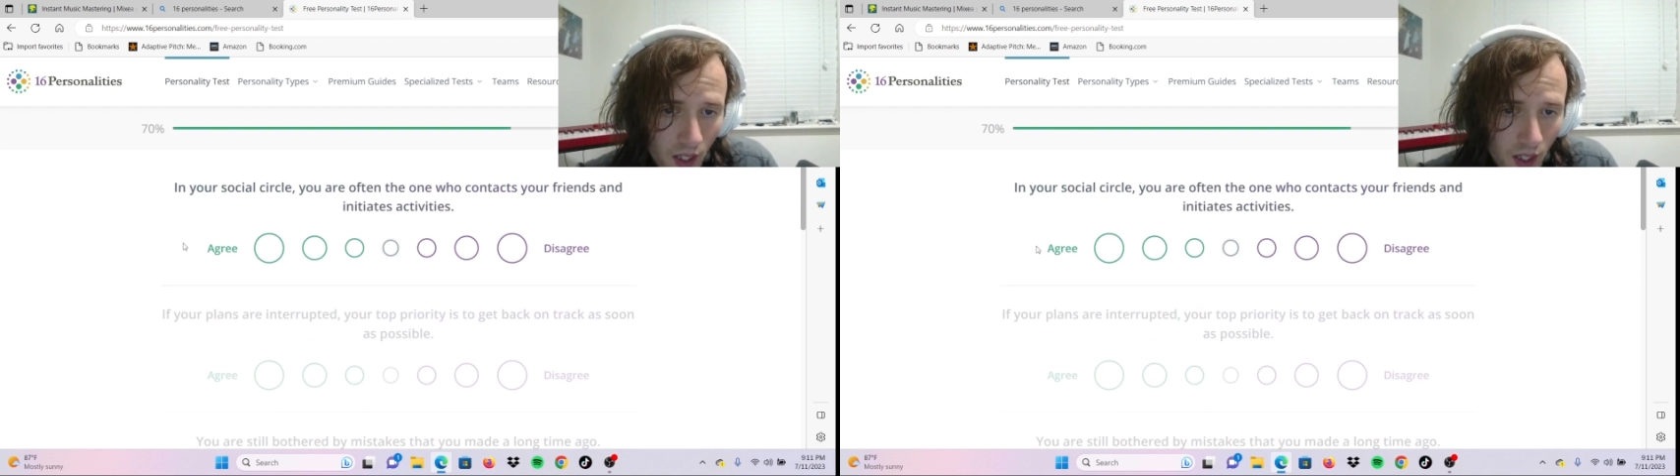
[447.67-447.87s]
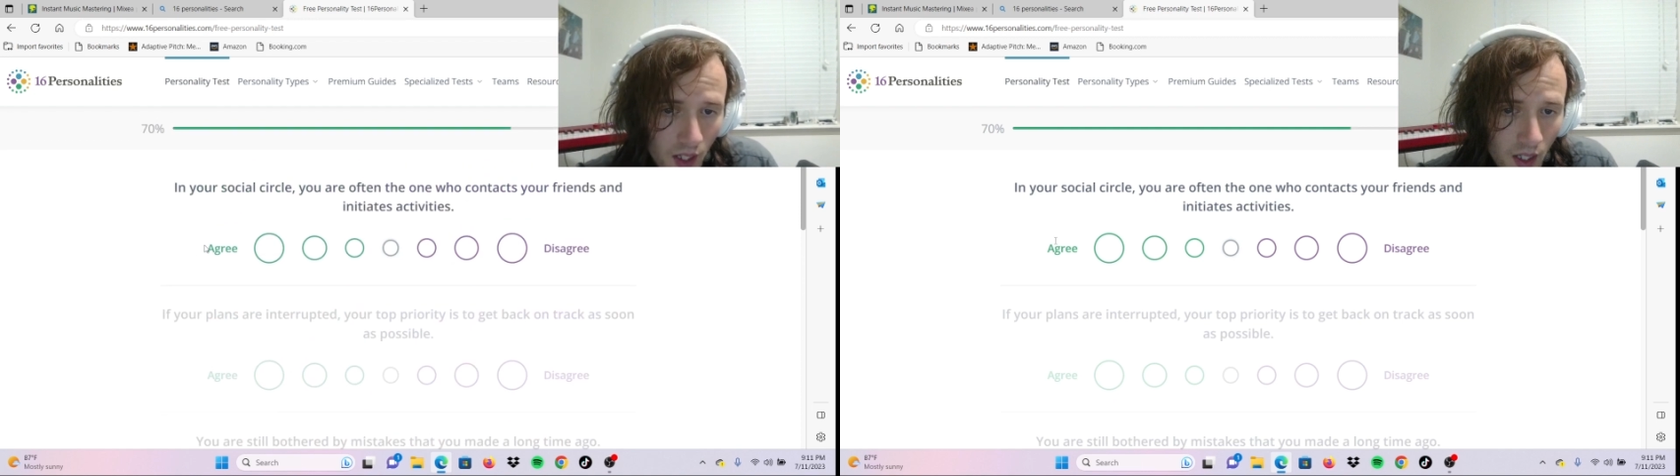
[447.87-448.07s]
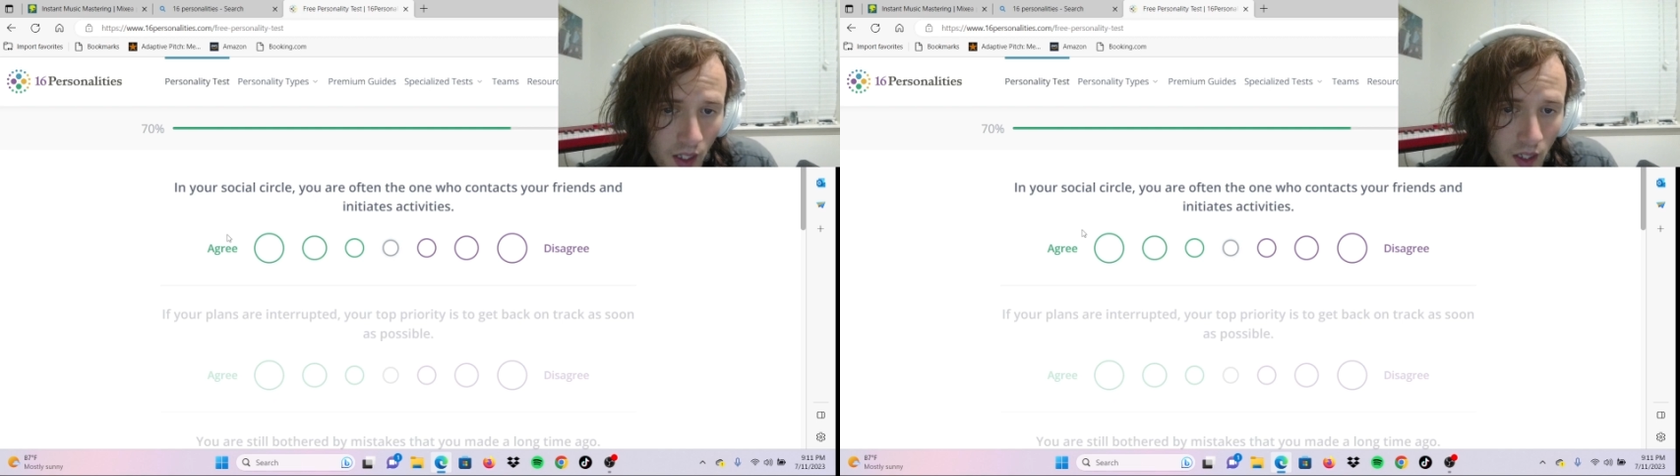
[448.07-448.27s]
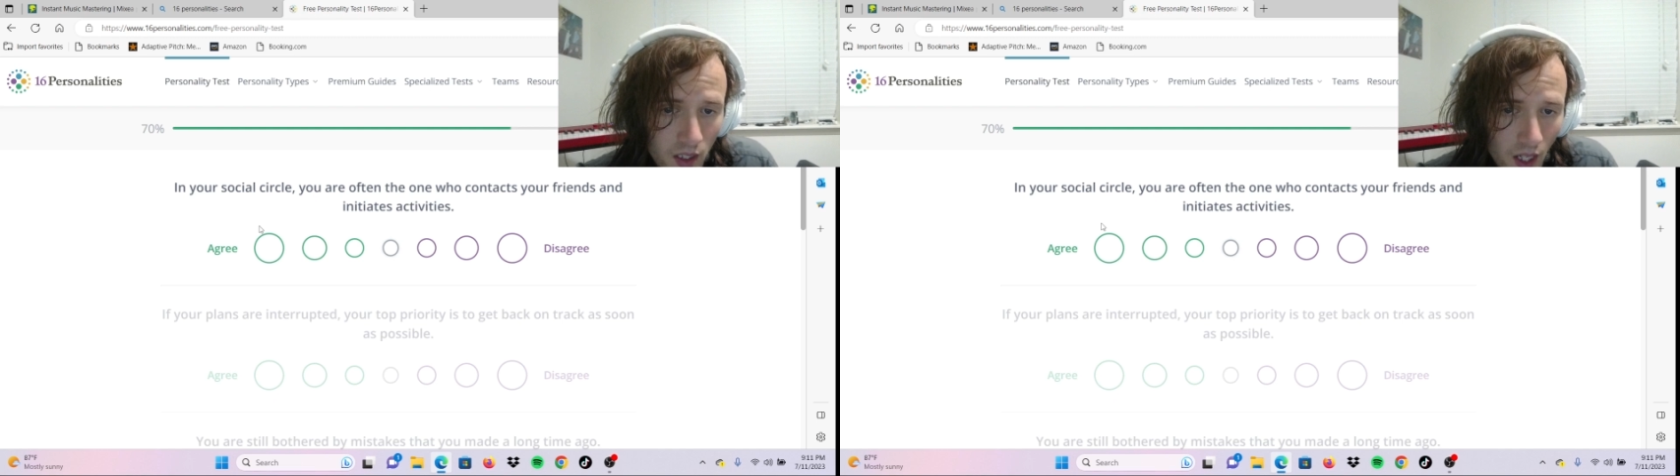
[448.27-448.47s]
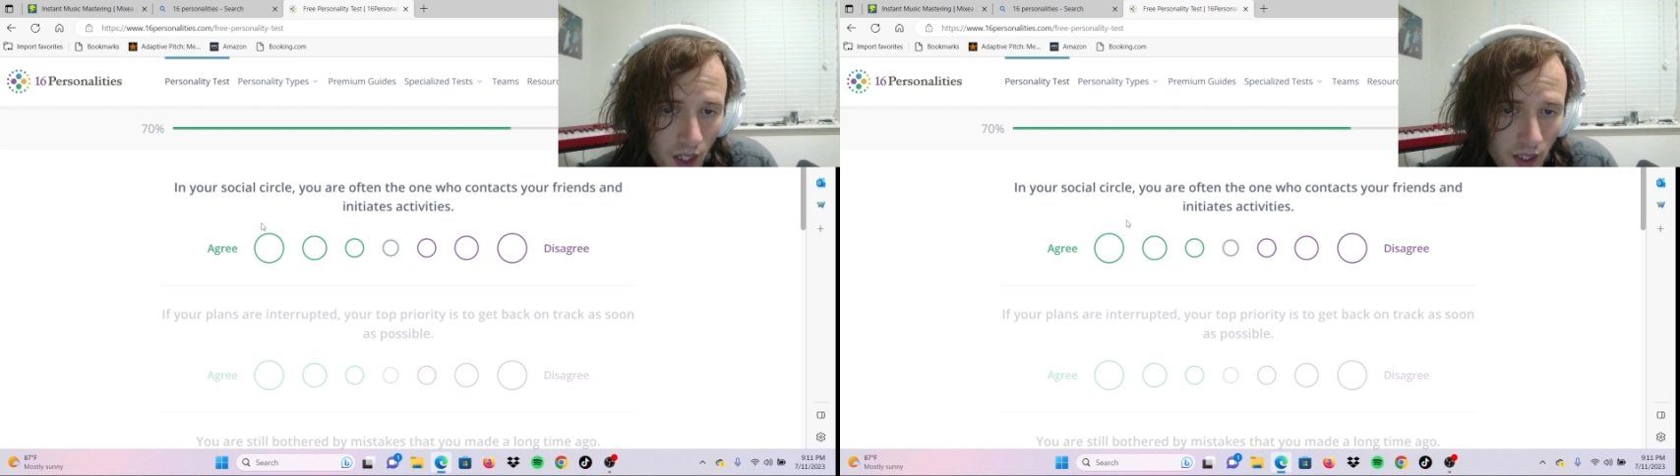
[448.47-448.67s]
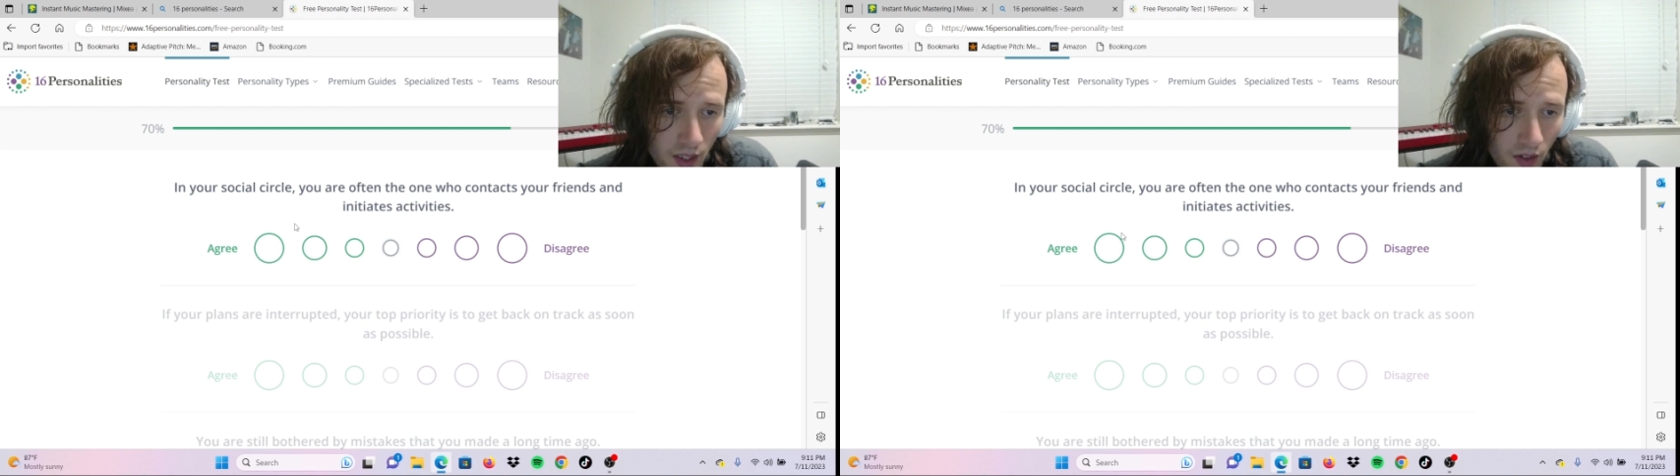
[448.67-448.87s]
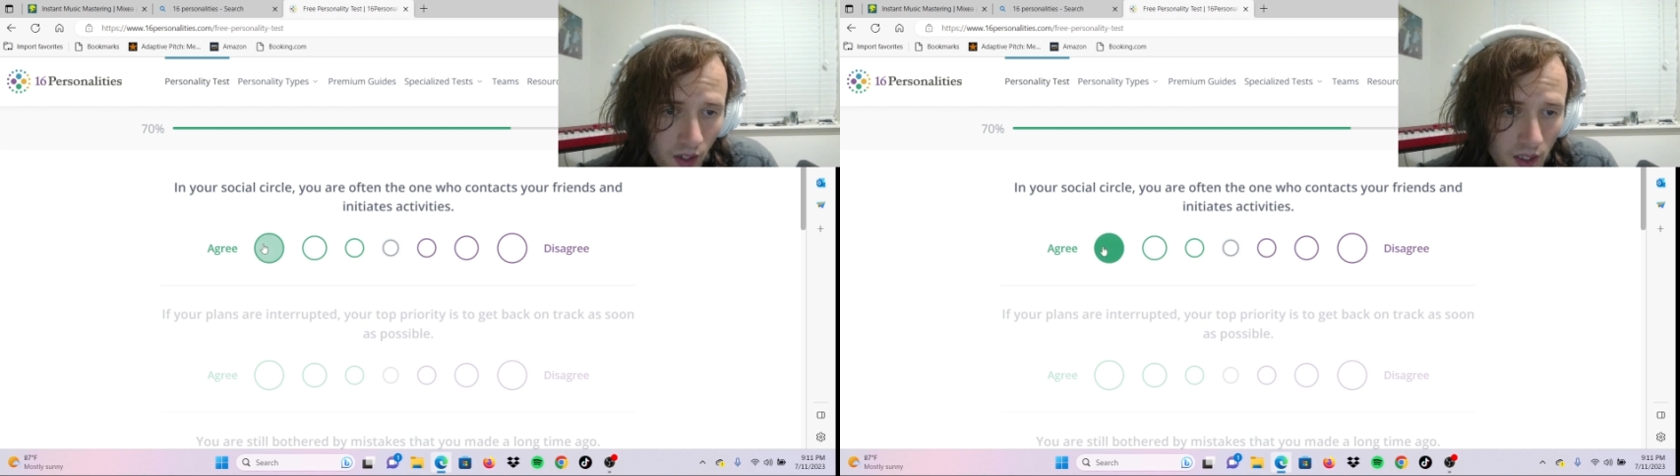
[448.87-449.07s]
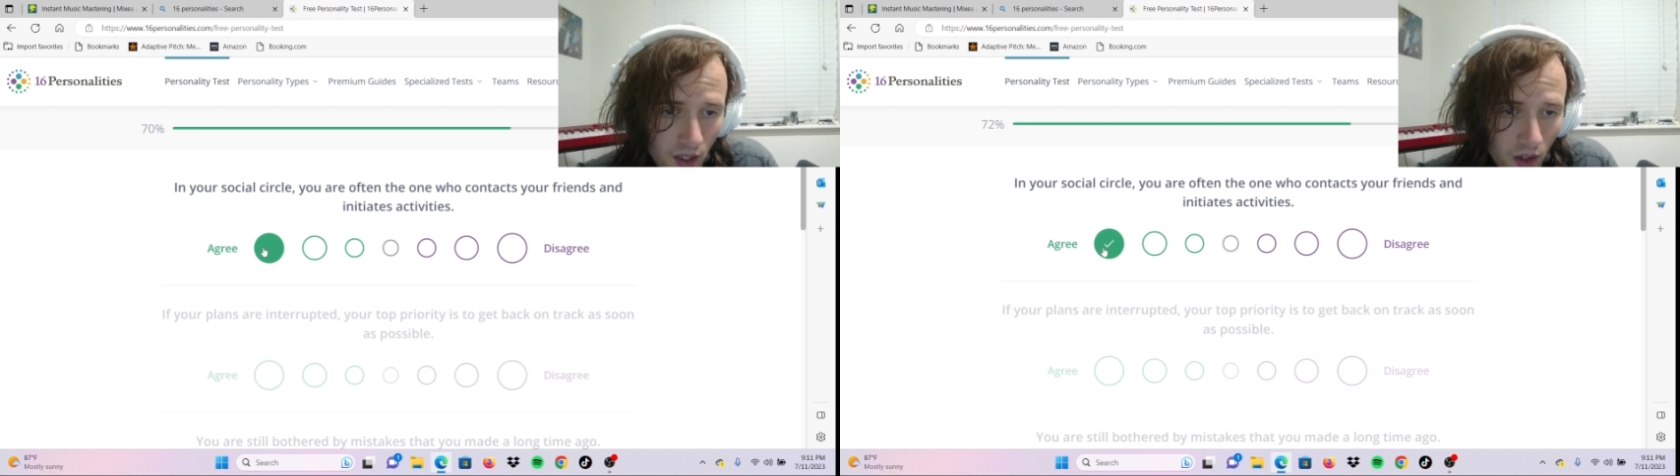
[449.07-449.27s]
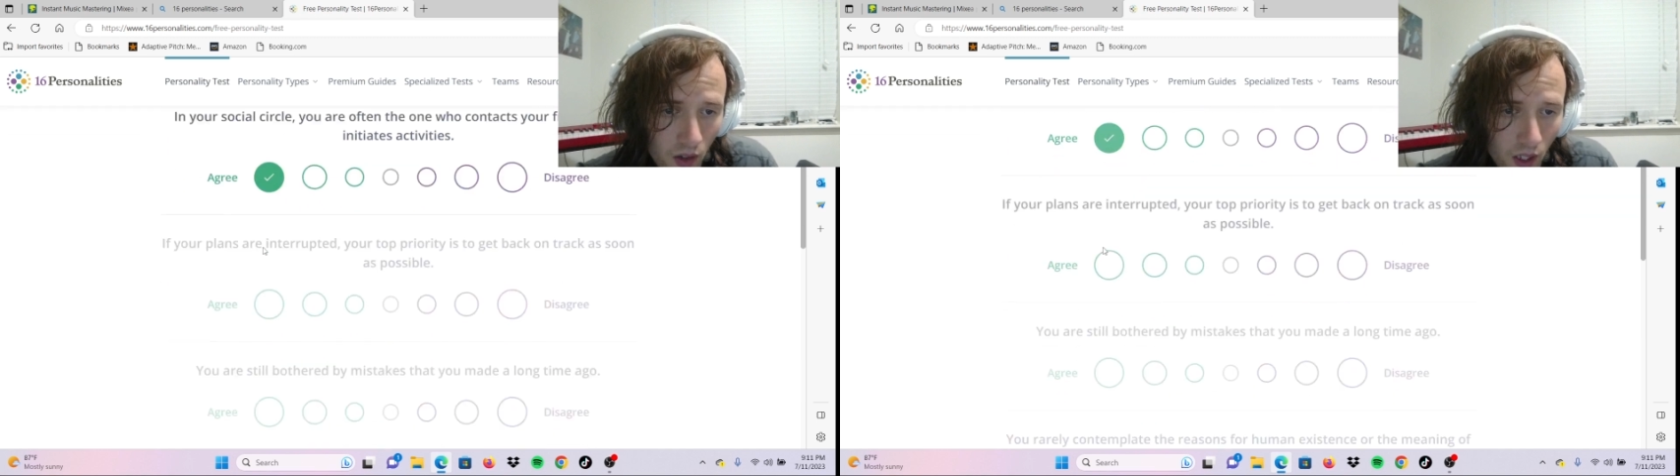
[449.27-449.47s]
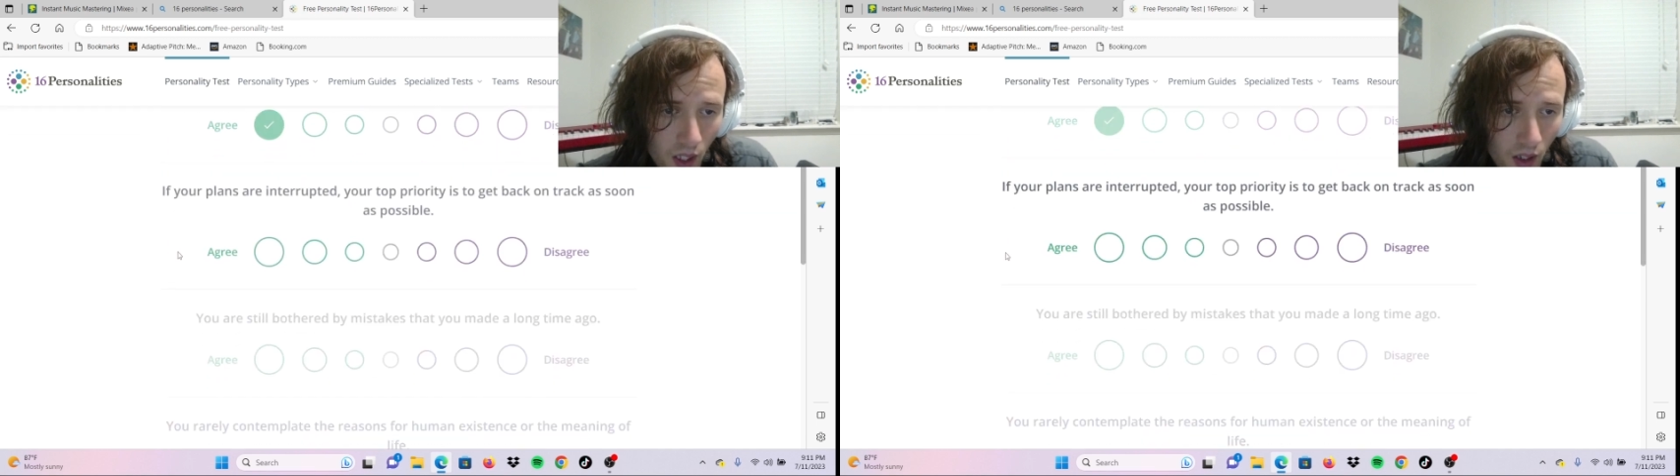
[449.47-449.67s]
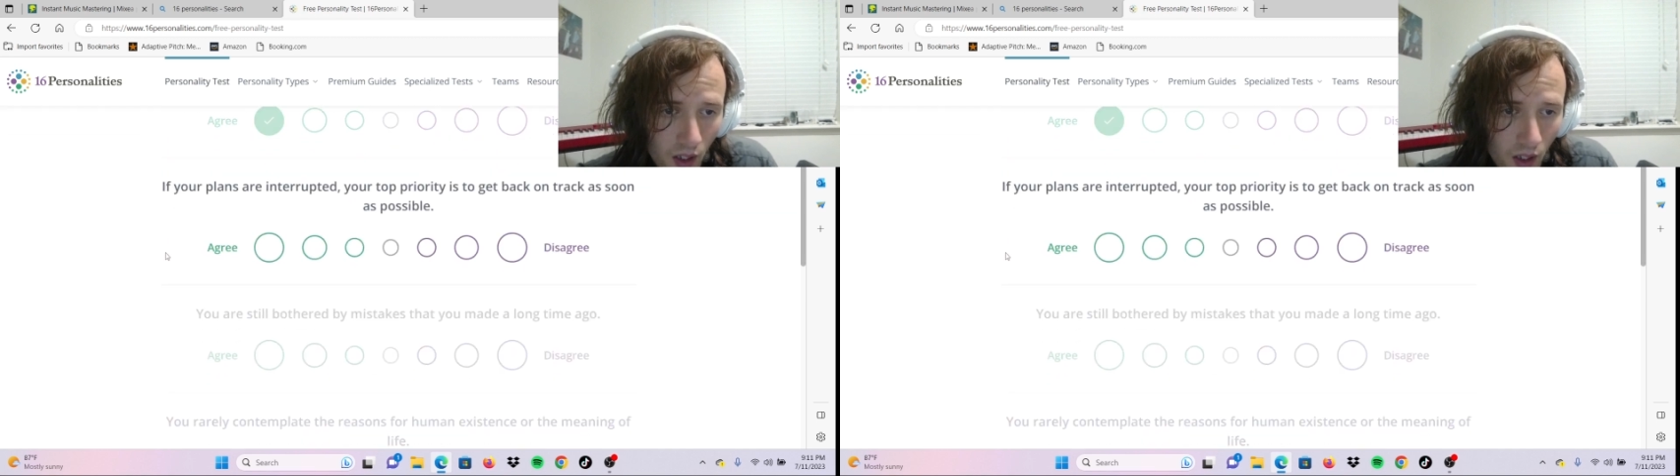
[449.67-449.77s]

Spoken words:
and initiates activities. Agree.